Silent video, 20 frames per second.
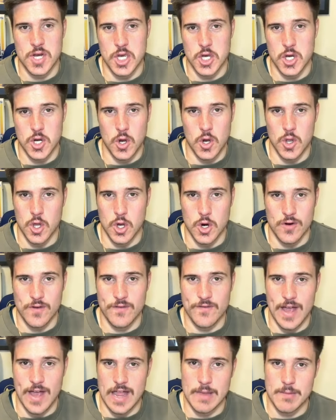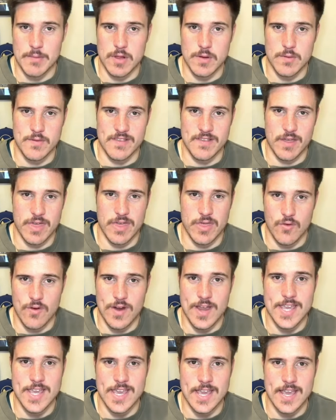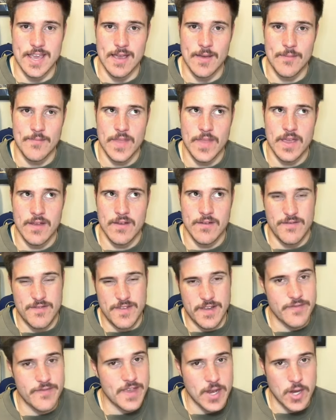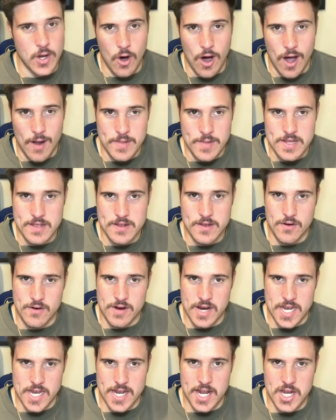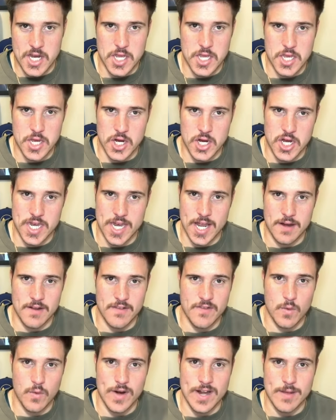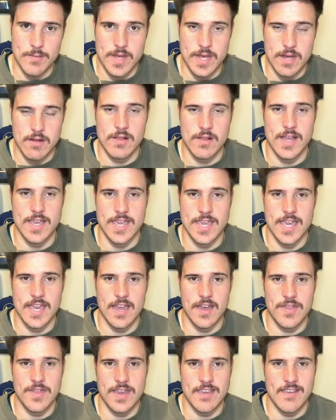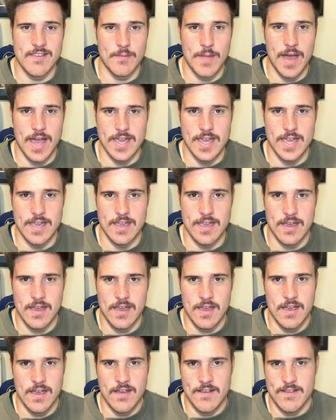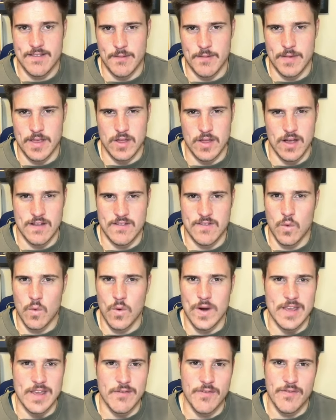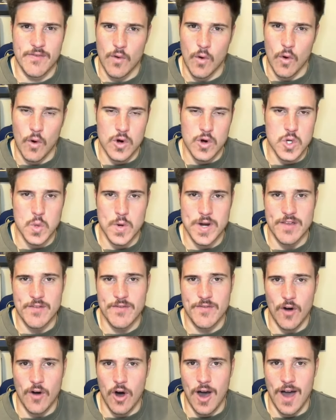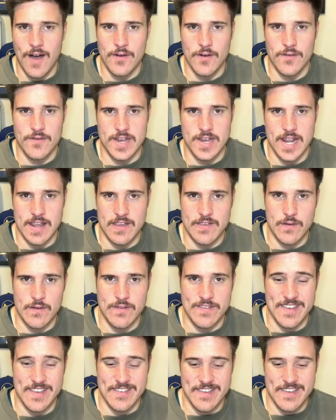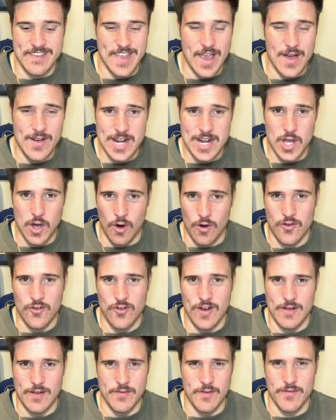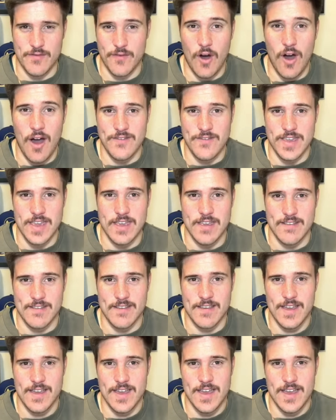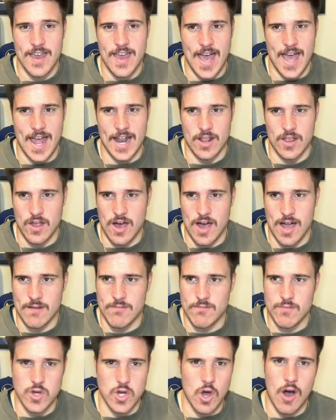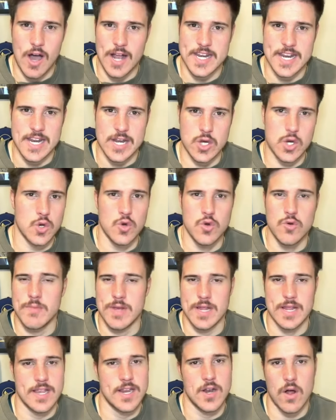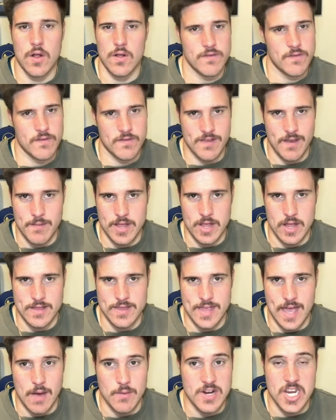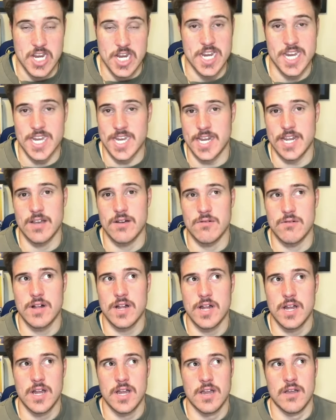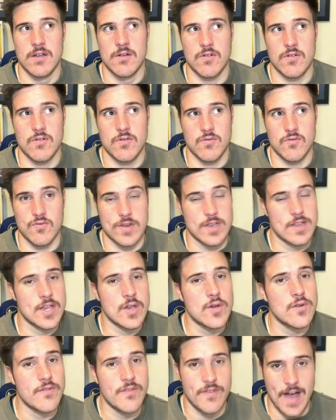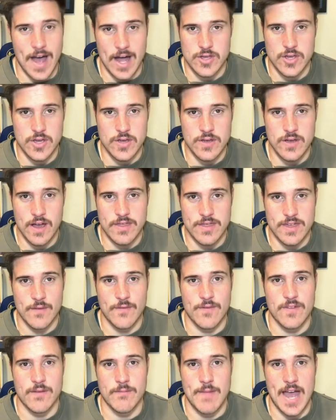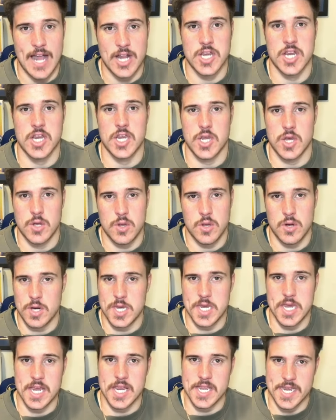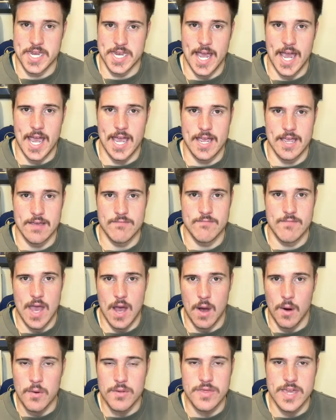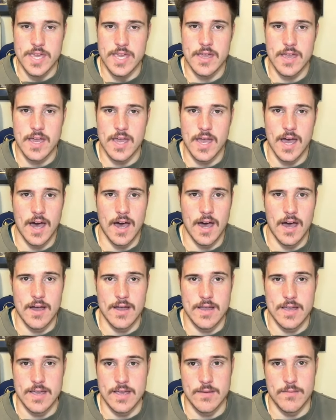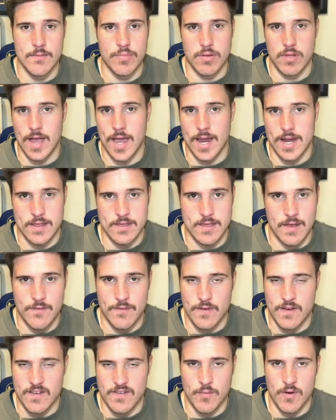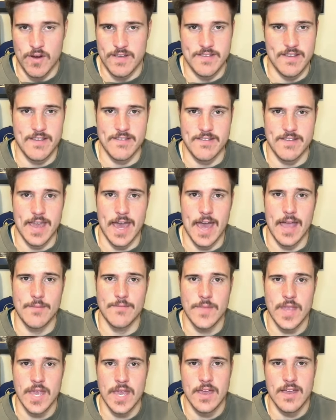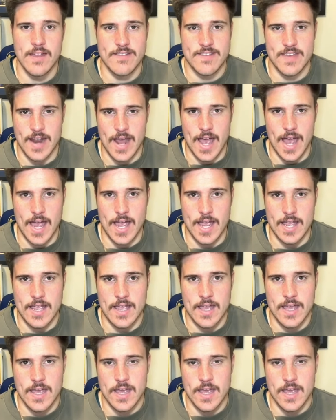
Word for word: is no longer available. It was a 3-year, $59 million extension, so just under $20 million a year. I think he's making something like 24, 25 over the next 2 seasons. He's now in a contract for 5 years at like $92 million or something like that, which is still really good value, I think, for the Magic, so long as he can stay healthy. He played in their first preseason game today.